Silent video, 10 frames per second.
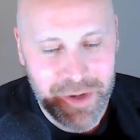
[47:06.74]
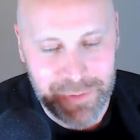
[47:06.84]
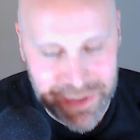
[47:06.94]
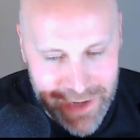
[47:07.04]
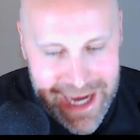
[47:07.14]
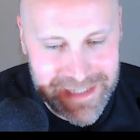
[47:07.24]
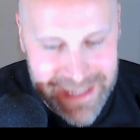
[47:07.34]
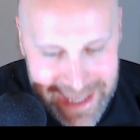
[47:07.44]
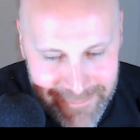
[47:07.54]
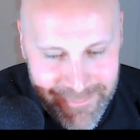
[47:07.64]
we tried
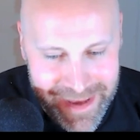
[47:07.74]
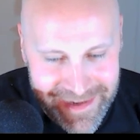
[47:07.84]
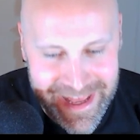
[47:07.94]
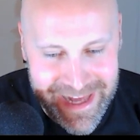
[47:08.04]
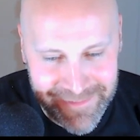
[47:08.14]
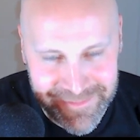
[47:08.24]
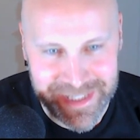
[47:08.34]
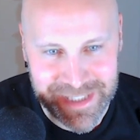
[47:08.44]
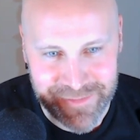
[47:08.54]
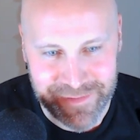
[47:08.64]
to emit
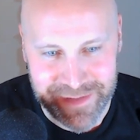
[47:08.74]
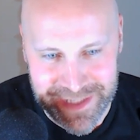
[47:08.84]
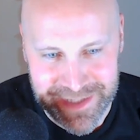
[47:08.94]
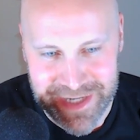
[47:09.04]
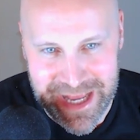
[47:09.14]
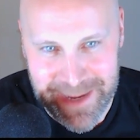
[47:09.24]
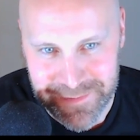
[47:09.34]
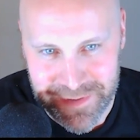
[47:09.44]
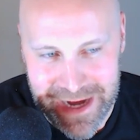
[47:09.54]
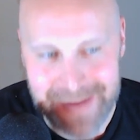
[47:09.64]
NFTs for the DJ and Abe
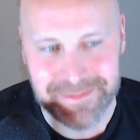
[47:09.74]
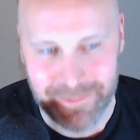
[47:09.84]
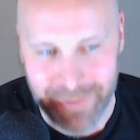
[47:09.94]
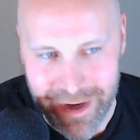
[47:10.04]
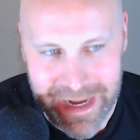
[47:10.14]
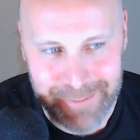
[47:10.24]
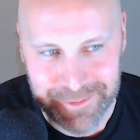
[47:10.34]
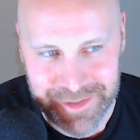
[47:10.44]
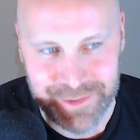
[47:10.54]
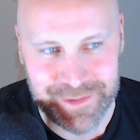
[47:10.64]
drops, and we were unable
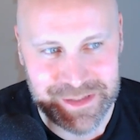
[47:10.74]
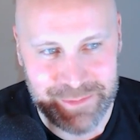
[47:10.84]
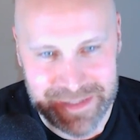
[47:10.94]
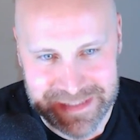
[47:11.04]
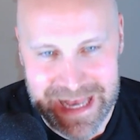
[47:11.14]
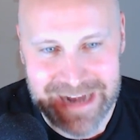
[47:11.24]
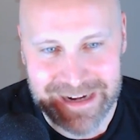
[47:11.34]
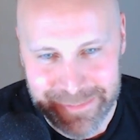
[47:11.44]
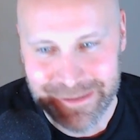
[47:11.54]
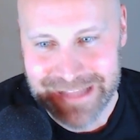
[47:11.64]
to, so we decided to
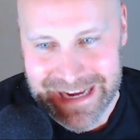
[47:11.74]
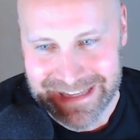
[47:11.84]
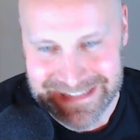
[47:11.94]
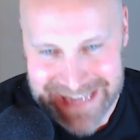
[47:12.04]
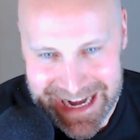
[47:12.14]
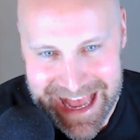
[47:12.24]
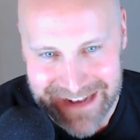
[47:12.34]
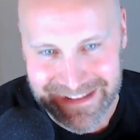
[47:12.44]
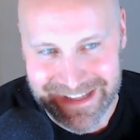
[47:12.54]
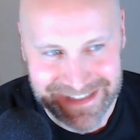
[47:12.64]
build a data
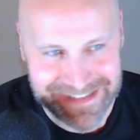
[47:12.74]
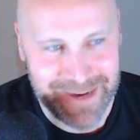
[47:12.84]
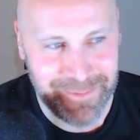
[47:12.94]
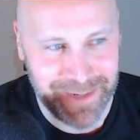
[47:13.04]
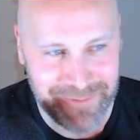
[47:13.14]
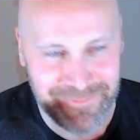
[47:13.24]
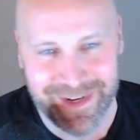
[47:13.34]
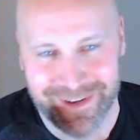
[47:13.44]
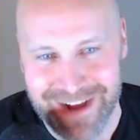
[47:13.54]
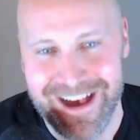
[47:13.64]
analytics company to
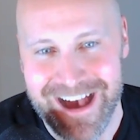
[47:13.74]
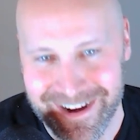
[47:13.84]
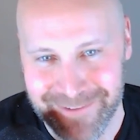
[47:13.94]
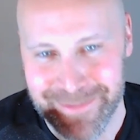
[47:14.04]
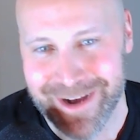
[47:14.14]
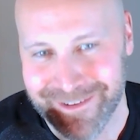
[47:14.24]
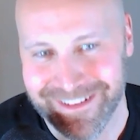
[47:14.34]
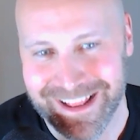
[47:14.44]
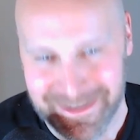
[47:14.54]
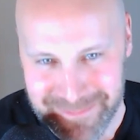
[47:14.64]
figure out how to better
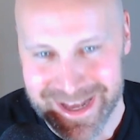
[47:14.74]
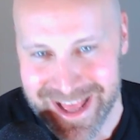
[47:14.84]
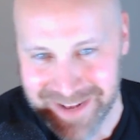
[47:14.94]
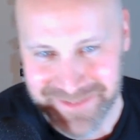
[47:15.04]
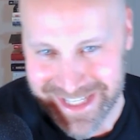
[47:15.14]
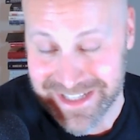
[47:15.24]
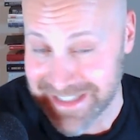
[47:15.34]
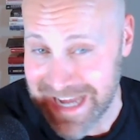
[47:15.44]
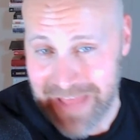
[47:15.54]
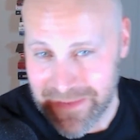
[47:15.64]
mint NFTs,
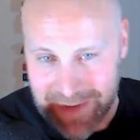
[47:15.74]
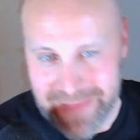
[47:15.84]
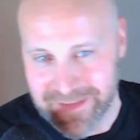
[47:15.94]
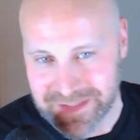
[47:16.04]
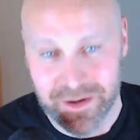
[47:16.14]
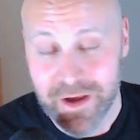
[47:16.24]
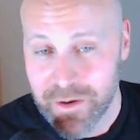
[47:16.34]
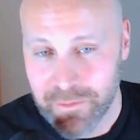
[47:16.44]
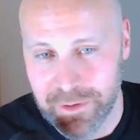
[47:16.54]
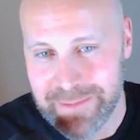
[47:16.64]
and now they've got this
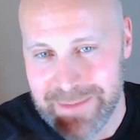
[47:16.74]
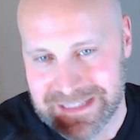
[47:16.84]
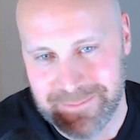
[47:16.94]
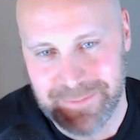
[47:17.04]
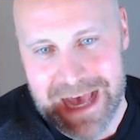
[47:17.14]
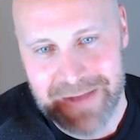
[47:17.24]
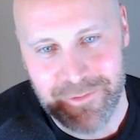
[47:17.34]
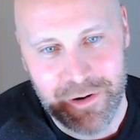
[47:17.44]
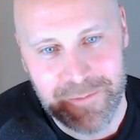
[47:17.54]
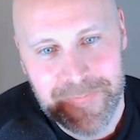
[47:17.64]
really amazing
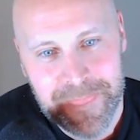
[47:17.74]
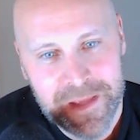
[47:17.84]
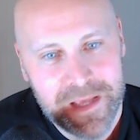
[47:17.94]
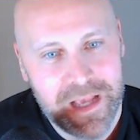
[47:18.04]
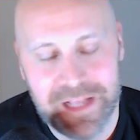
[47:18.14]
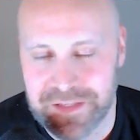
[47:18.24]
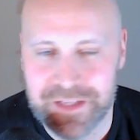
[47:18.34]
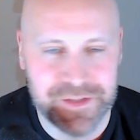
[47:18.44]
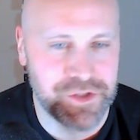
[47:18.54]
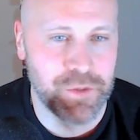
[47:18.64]
platform.
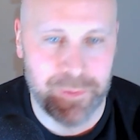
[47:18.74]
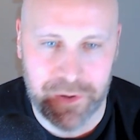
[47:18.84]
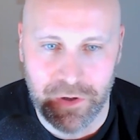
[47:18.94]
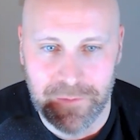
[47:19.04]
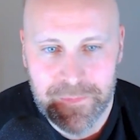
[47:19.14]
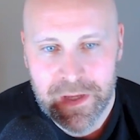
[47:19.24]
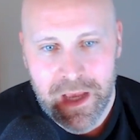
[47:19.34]
It's super cool.